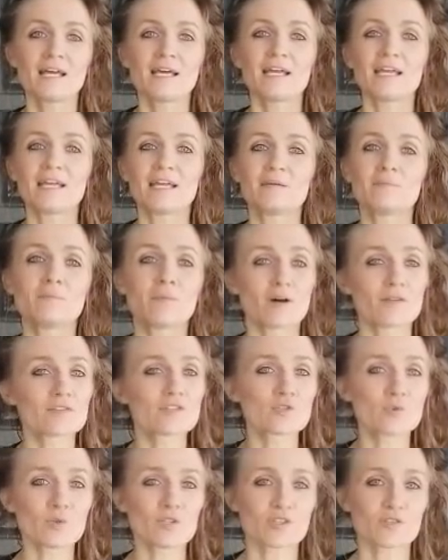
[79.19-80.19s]
a
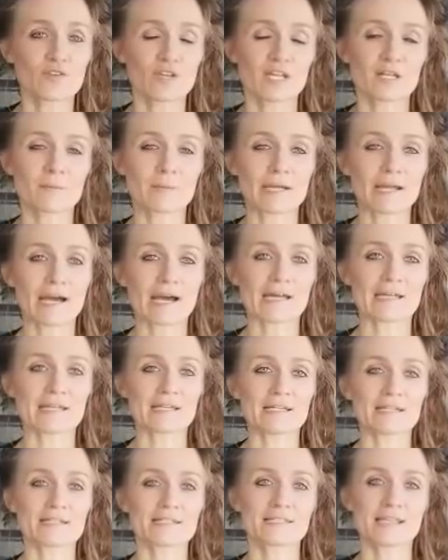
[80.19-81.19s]
month's worth of
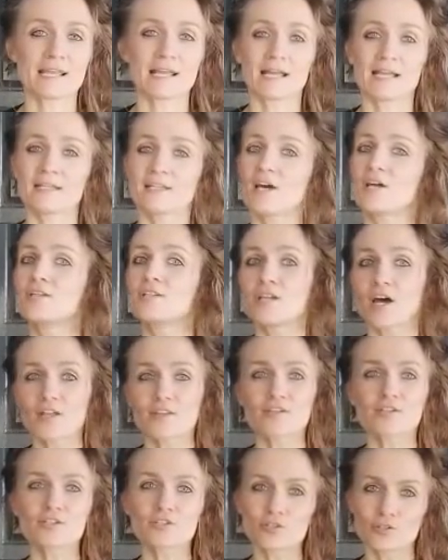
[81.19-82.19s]
antibiotics and
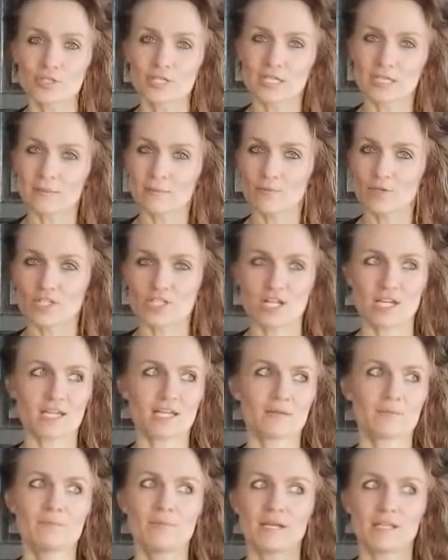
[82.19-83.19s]
another cream, which I